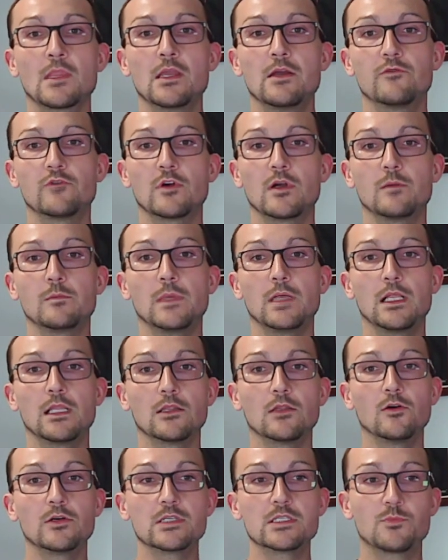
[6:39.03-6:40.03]
from
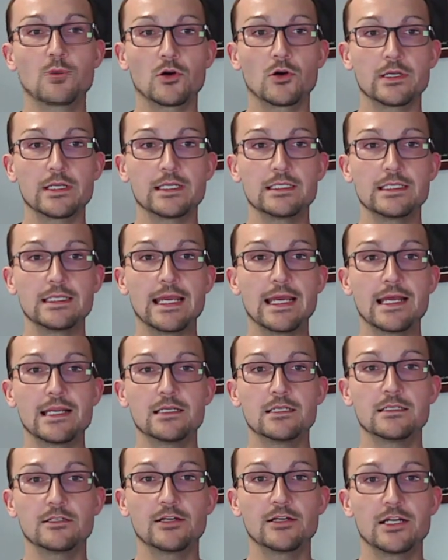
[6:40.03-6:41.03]
Logansport, Indiana,
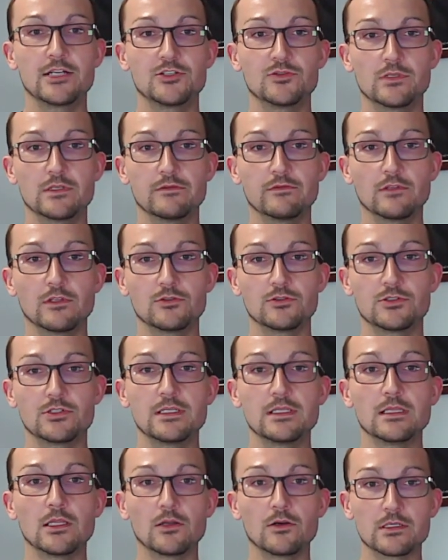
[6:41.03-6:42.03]
and a graduate of
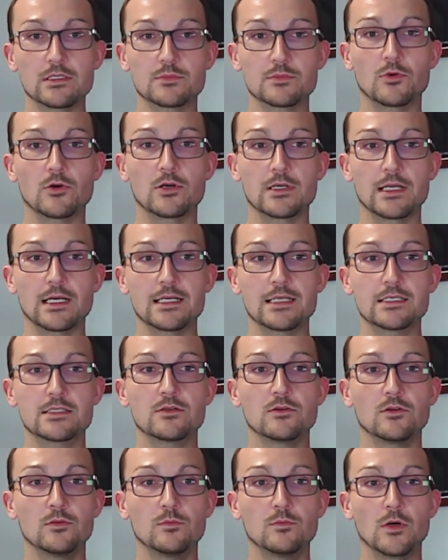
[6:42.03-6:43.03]
Logansport High
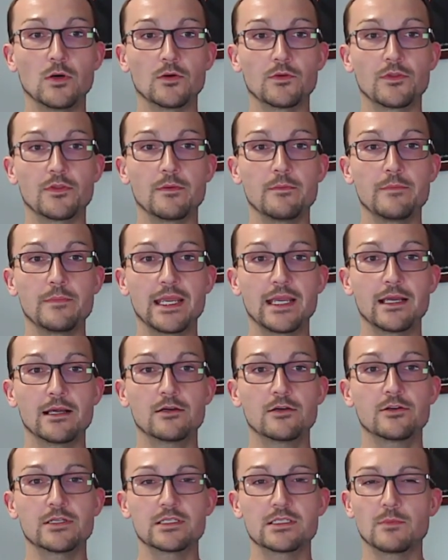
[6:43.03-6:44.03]
School. Both Mayor
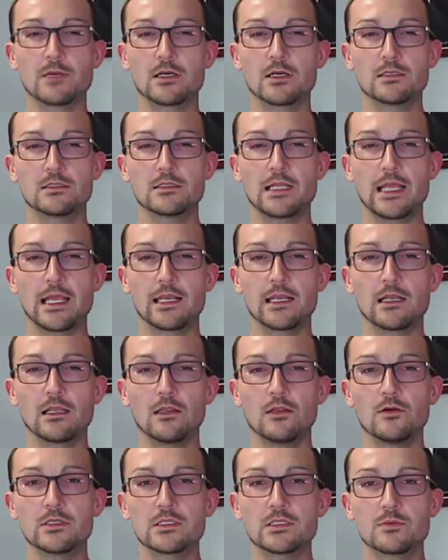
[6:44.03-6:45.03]
Chris Martin and the
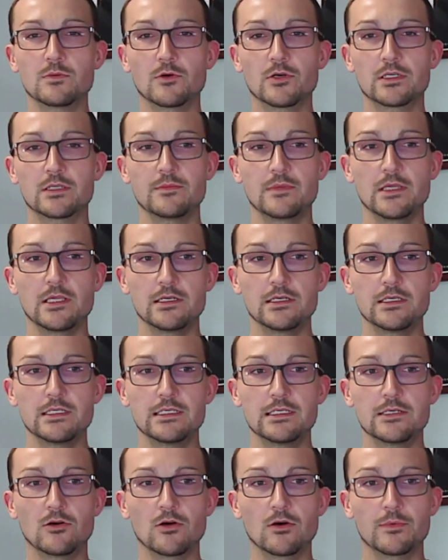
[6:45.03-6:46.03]
Logansport Community
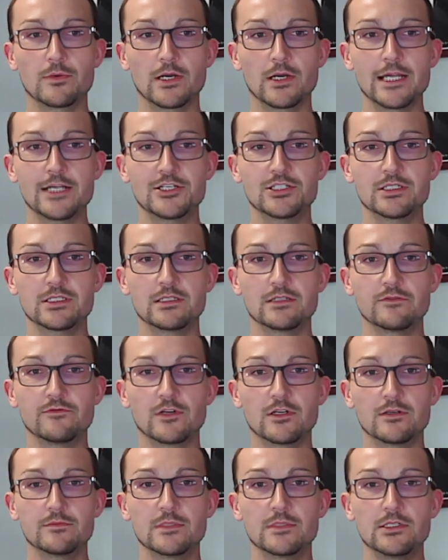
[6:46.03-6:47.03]
Corporation
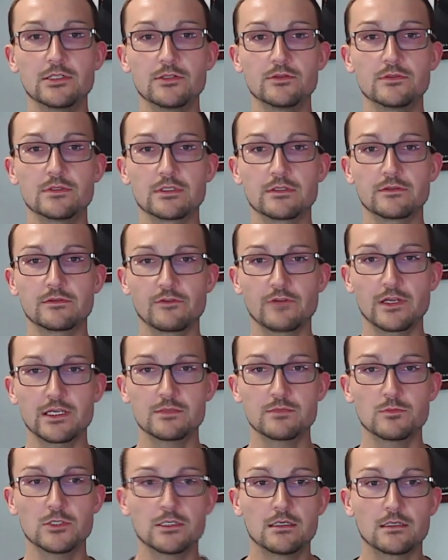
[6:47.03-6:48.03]
confirmed the news on
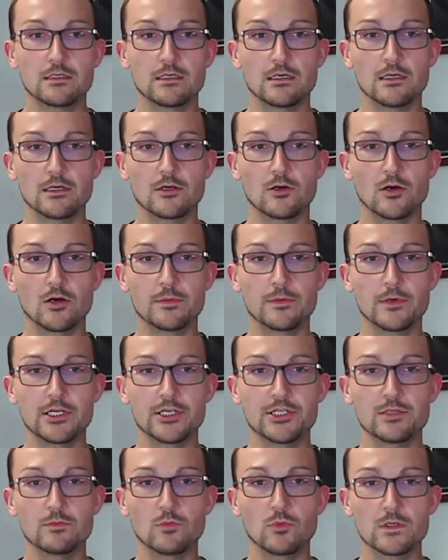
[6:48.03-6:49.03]
Facebook. Our
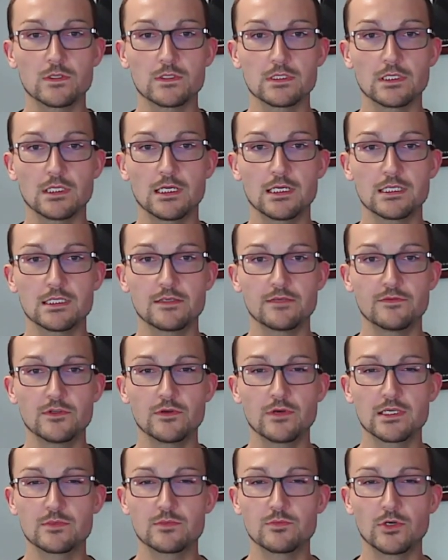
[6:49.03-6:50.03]
corporation mourns the loss of
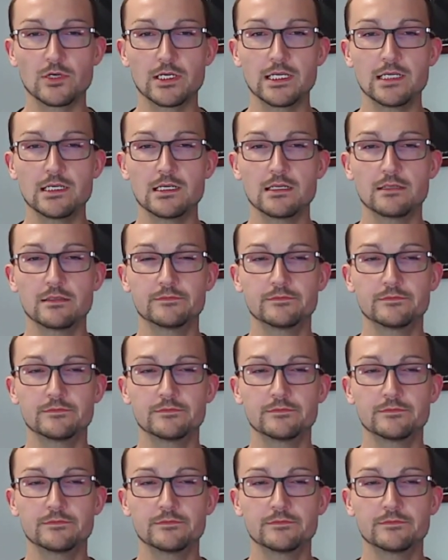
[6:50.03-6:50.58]
U.S. Marine